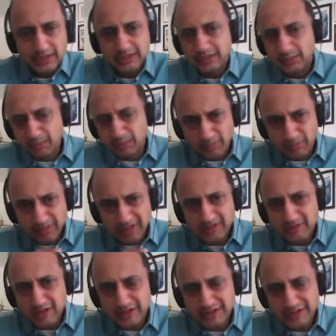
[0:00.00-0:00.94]
The
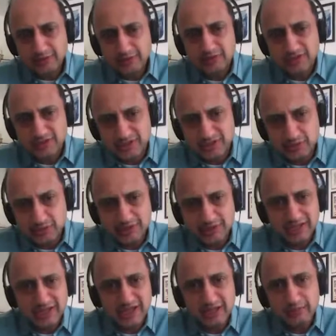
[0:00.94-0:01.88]
public credit
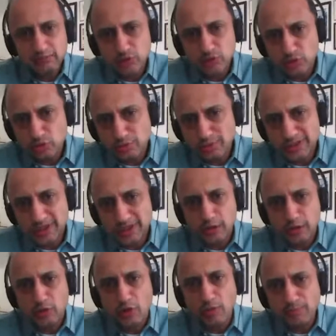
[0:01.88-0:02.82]
registry aims to be
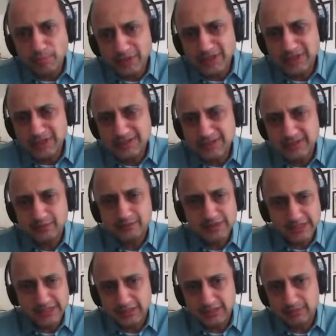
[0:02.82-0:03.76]
a comprehensive
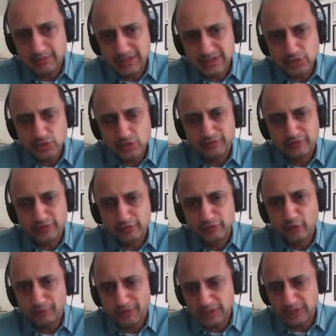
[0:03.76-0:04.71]
database of
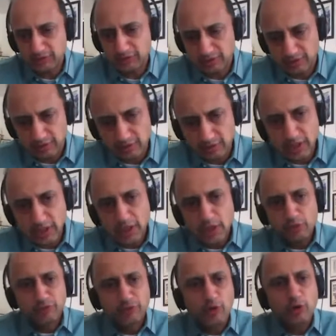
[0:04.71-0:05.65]
information
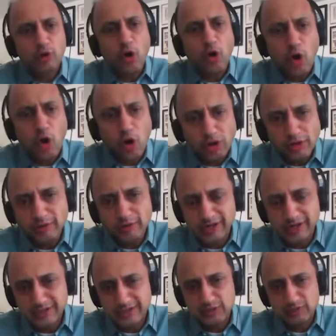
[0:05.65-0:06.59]
for all
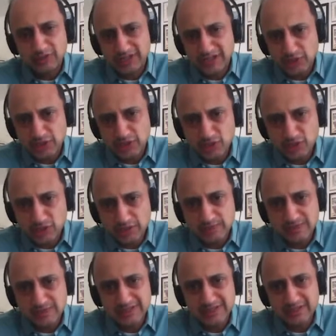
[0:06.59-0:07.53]
credit
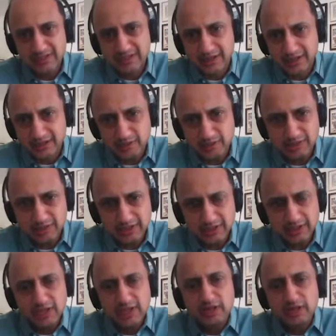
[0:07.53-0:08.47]
relationships in the
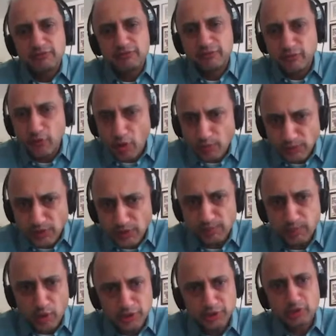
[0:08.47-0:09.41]
country from the
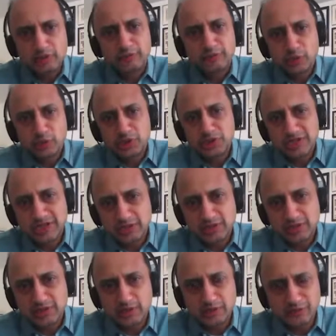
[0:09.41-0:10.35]
point of
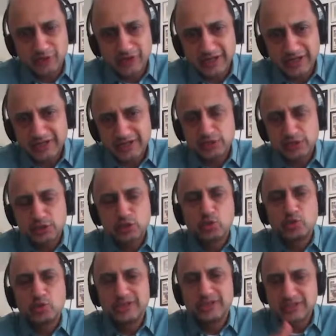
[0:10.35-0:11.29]
origination of credit
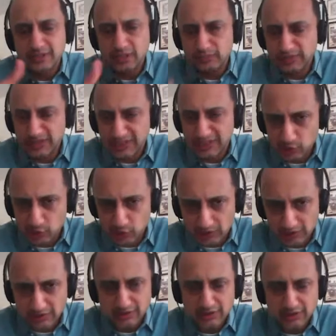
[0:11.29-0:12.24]
to its
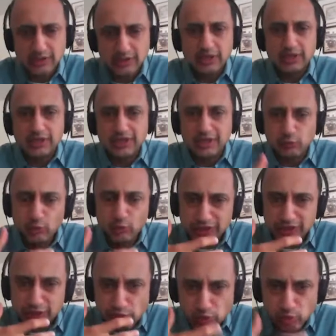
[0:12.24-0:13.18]
termination it would
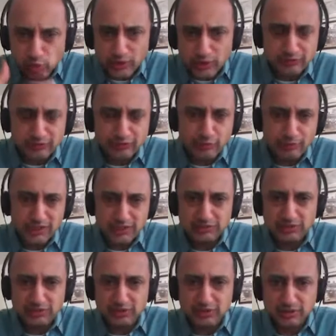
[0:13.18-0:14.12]
include
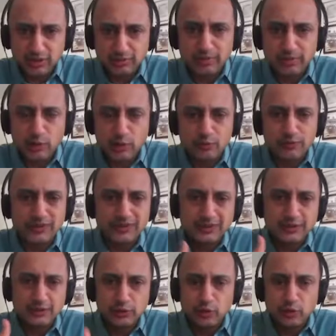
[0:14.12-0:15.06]
information about
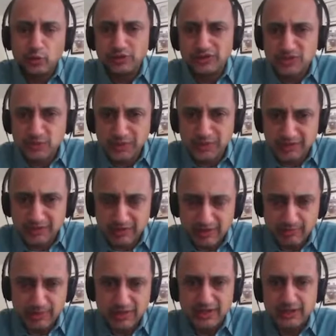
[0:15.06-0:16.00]
whether a loan is being
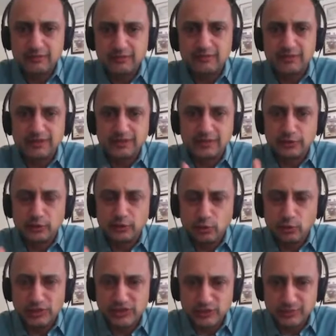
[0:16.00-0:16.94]
repaid, whether a
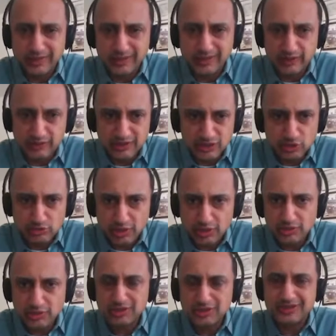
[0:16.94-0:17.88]
loan is being
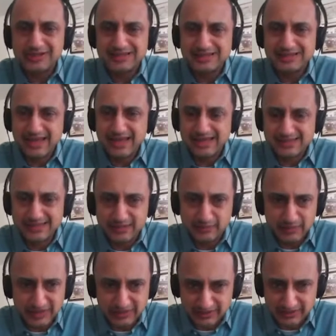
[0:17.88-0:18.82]
restructured, is has there
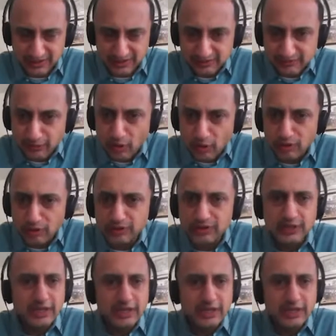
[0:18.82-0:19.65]
been a default,